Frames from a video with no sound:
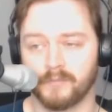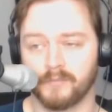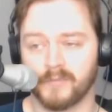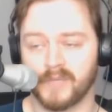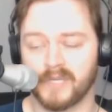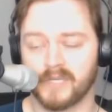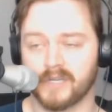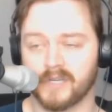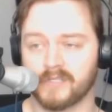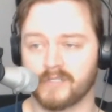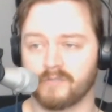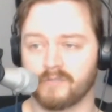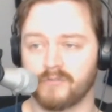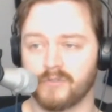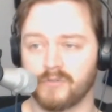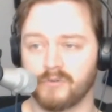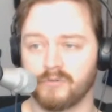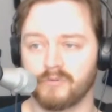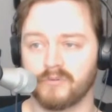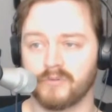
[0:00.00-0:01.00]
Because if
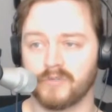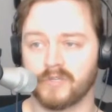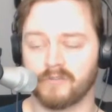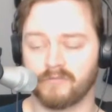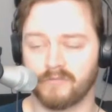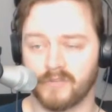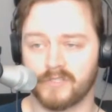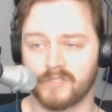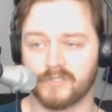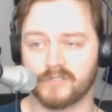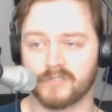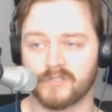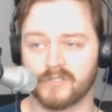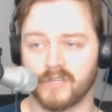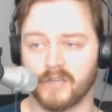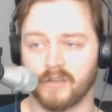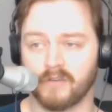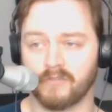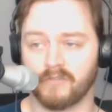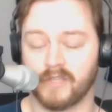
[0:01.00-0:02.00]
you convince
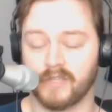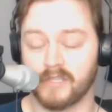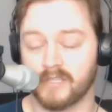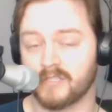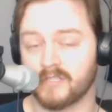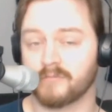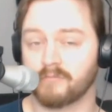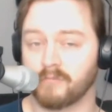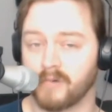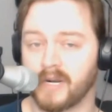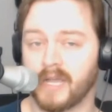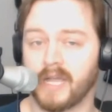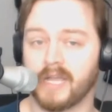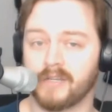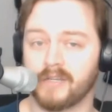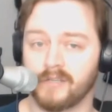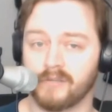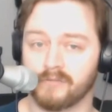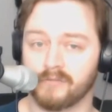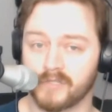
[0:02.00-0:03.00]
yourself, and this is what I
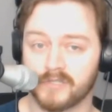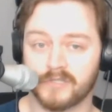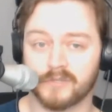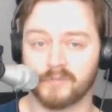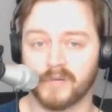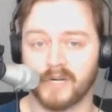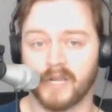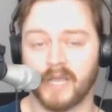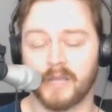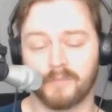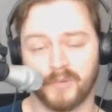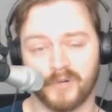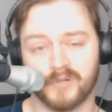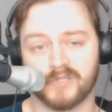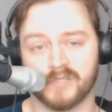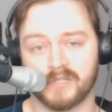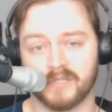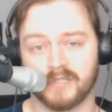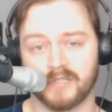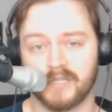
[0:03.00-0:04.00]
do, this is what I
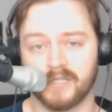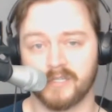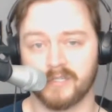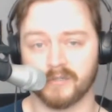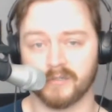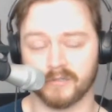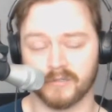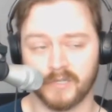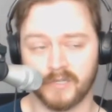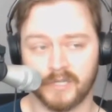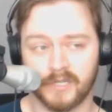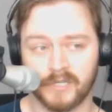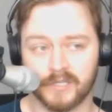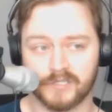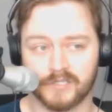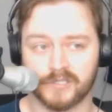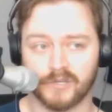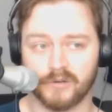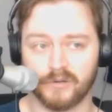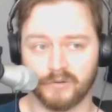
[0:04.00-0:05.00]
personally do.
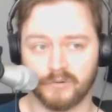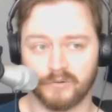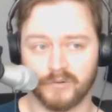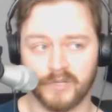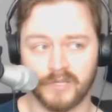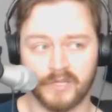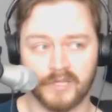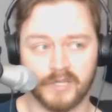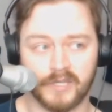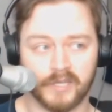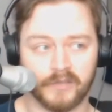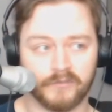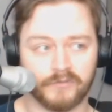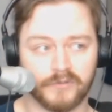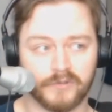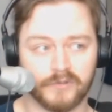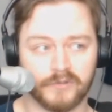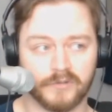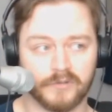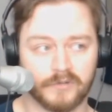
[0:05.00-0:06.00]
So if
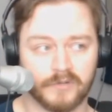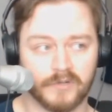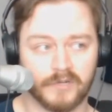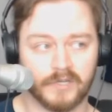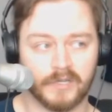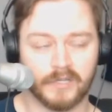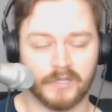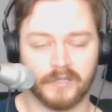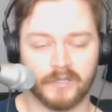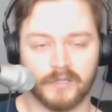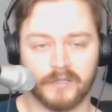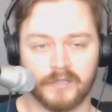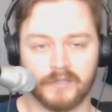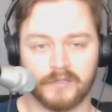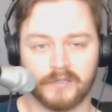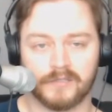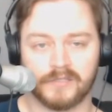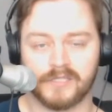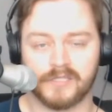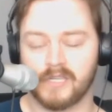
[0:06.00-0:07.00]
you're
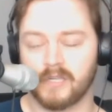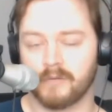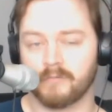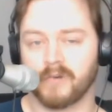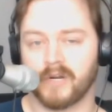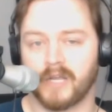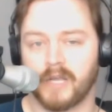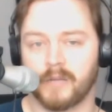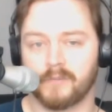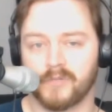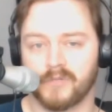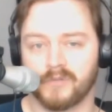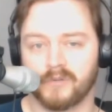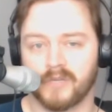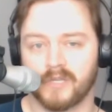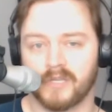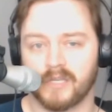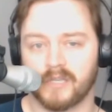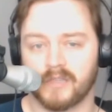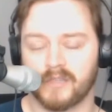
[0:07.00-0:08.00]
seeing what I'm
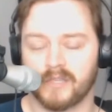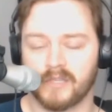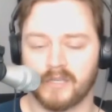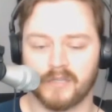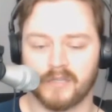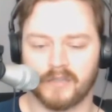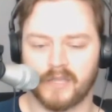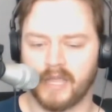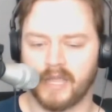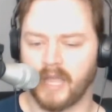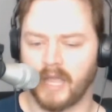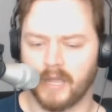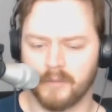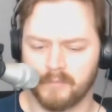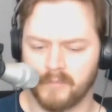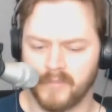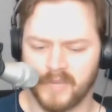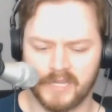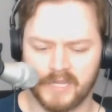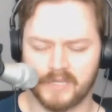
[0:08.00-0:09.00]
doing and thinking like
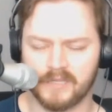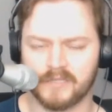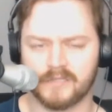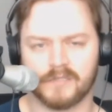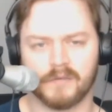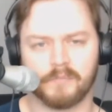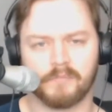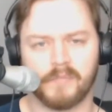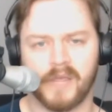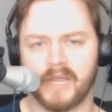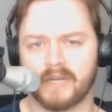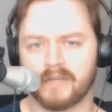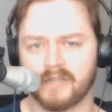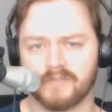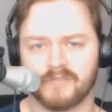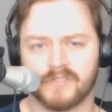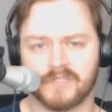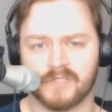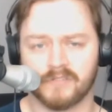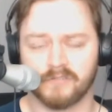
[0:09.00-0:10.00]
I'm making some
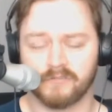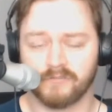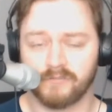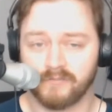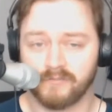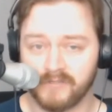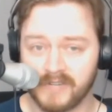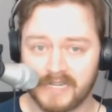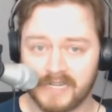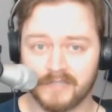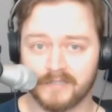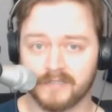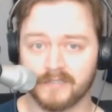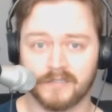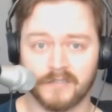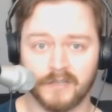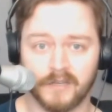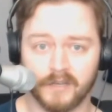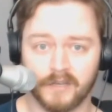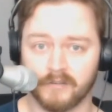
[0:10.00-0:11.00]
magnificent feat
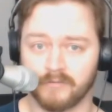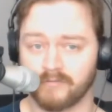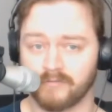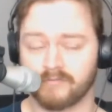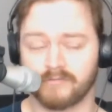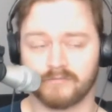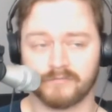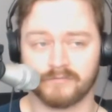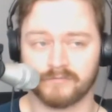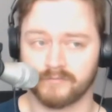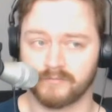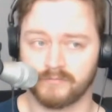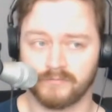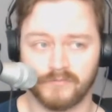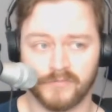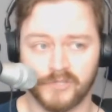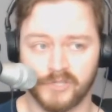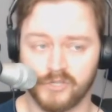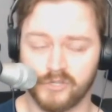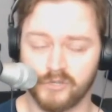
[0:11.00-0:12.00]
of
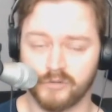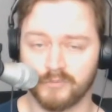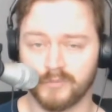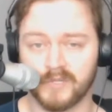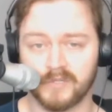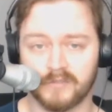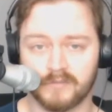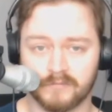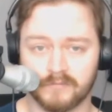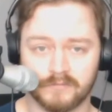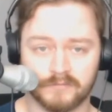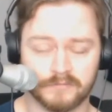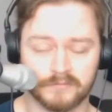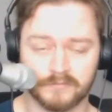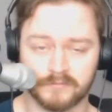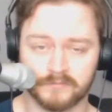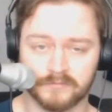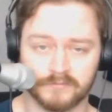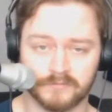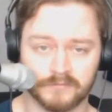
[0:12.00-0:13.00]
human
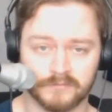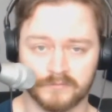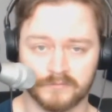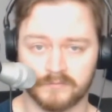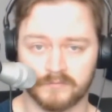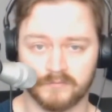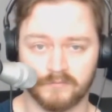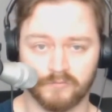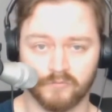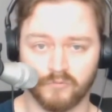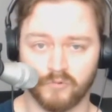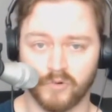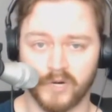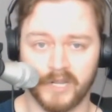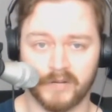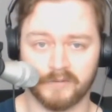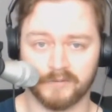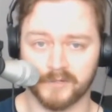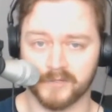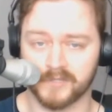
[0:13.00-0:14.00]

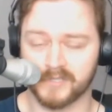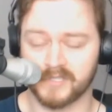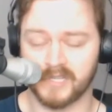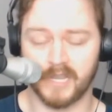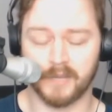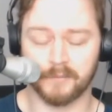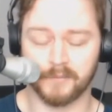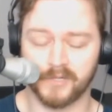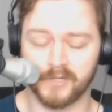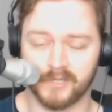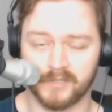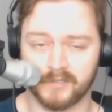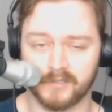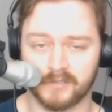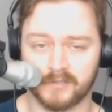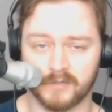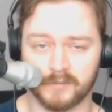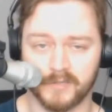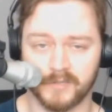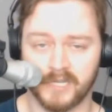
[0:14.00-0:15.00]
whatever, stamina,
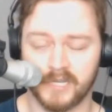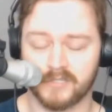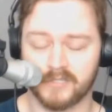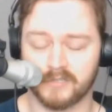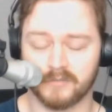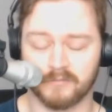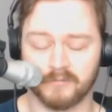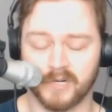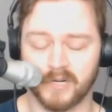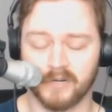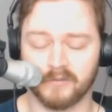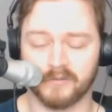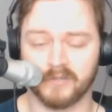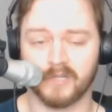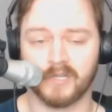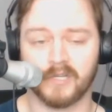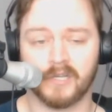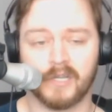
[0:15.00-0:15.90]
determination, whatever,